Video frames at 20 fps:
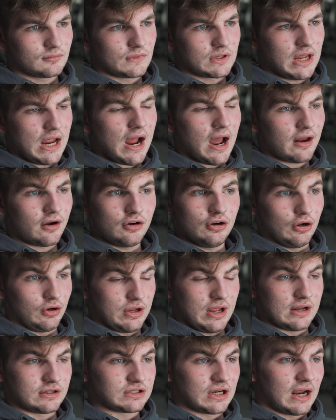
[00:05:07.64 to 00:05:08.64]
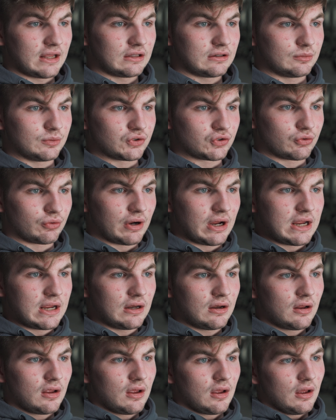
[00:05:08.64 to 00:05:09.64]
Yeah, I don't know. Yeah, Thailand was
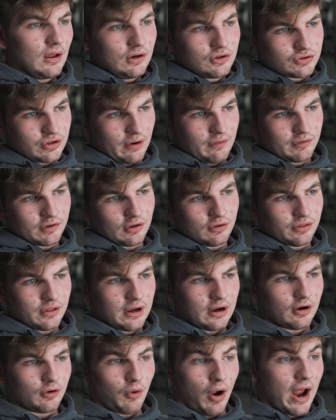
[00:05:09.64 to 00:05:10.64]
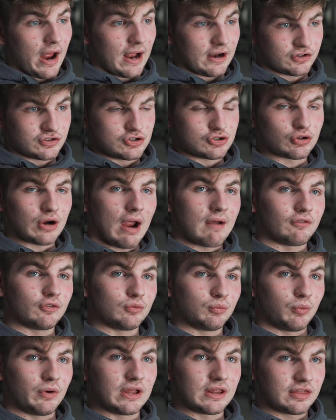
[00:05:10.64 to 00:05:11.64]
great. Traveled out there. I actually
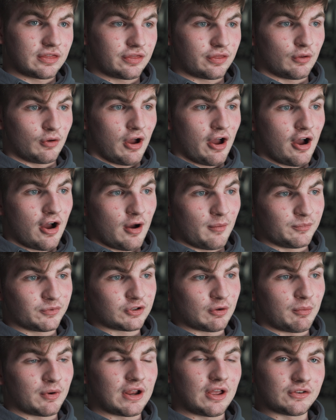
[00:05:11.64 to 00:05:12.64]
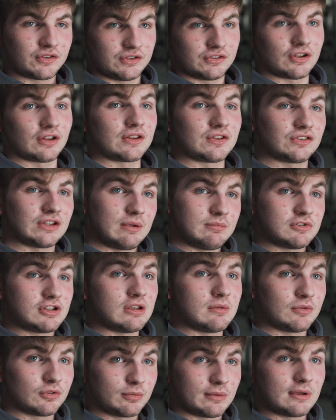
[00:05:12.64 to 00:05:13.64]
traveled with someone else that's on the same
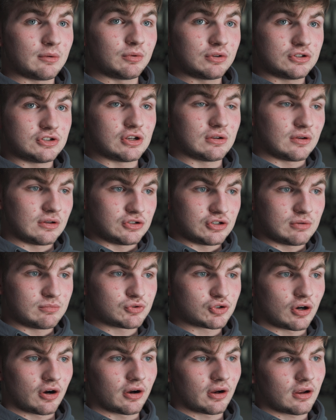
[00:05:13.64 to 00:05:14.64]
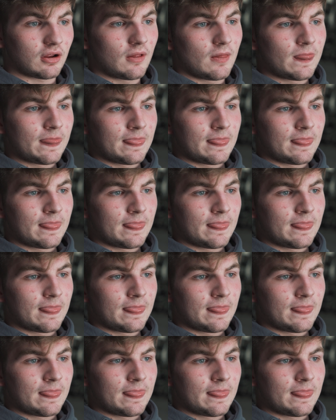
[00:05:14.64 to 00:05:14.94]
team as me, with Gymshark.